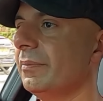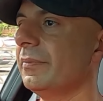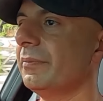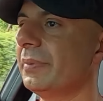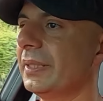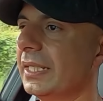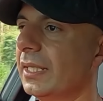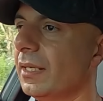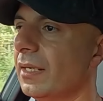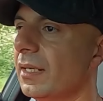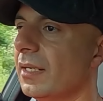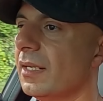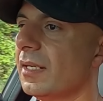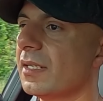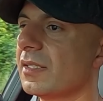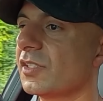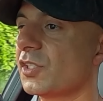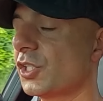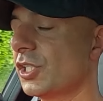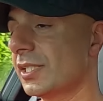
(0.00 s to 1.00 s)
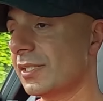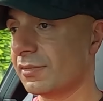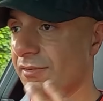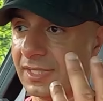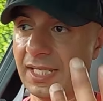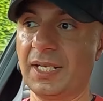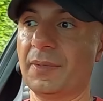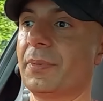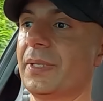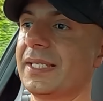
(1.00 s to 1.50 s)
because she
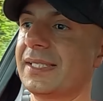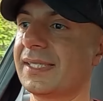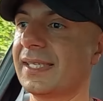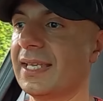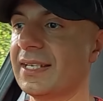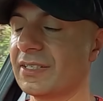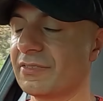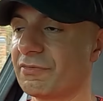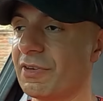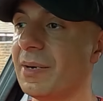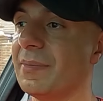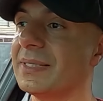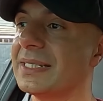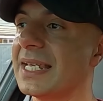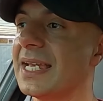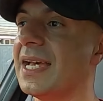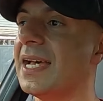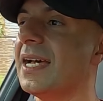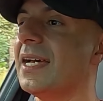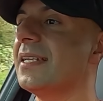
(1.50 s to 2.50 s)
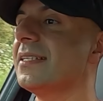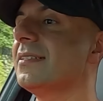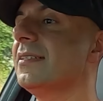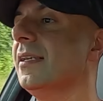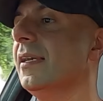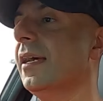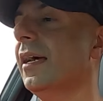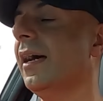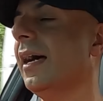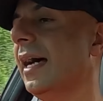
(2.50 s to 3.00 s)
celebrates the end of Ramadan,
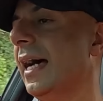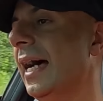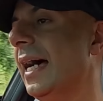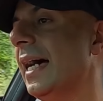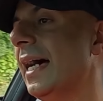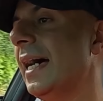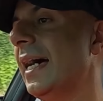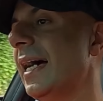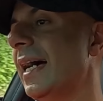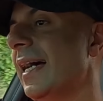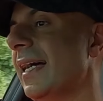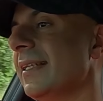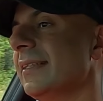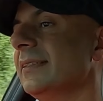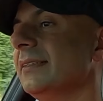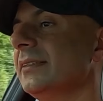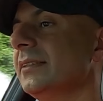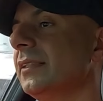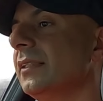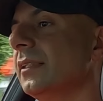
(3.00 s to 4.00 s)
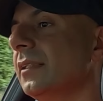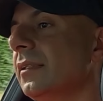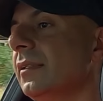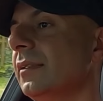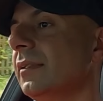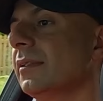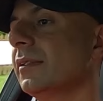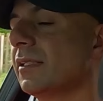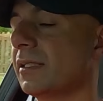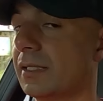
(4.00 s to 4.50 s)
and
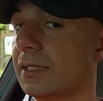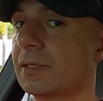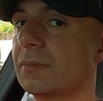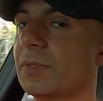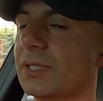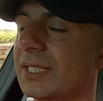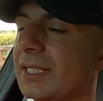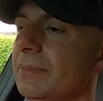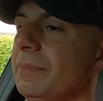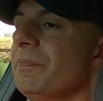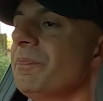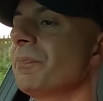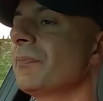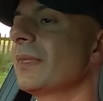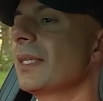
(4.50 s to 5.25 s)
because she's a Muslim,